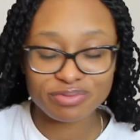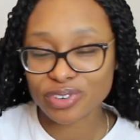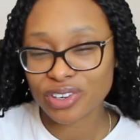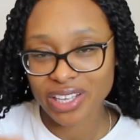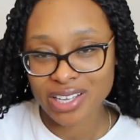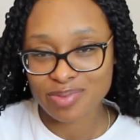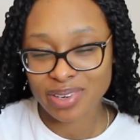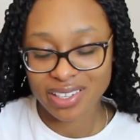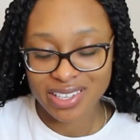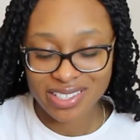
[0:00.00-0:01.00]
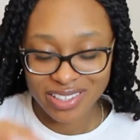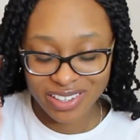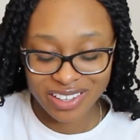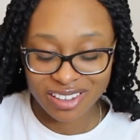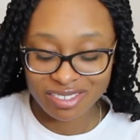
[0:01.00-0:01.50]
further explain this in
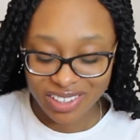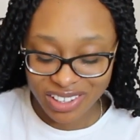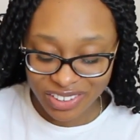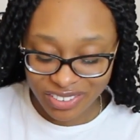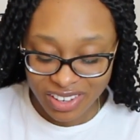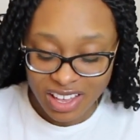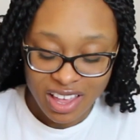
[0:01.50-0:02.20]
another video.